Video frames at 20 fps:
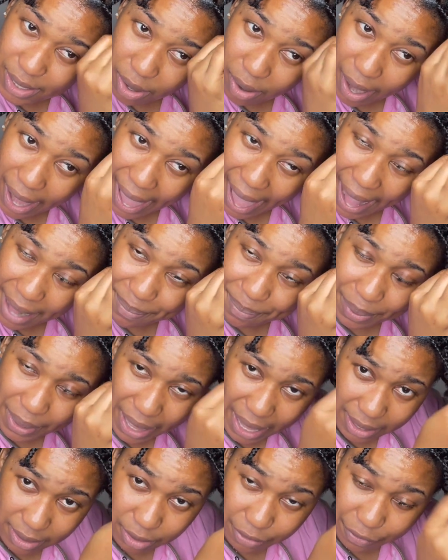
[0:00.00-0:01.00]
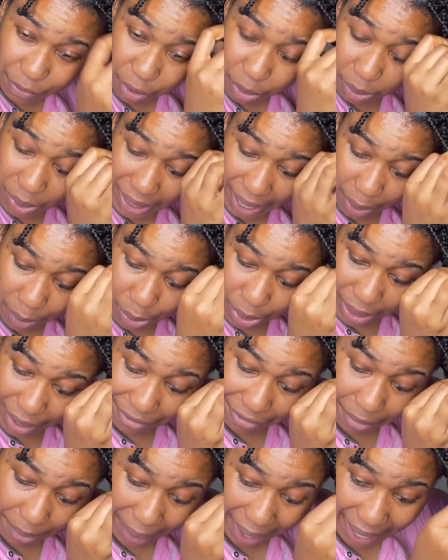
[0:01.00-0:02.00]
I had plans for what I wanted
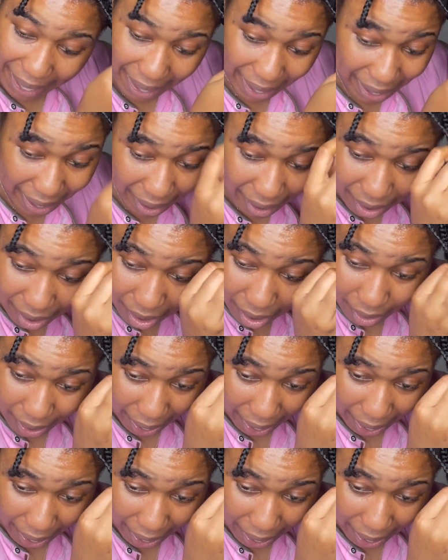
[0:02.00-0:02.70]
for my hair.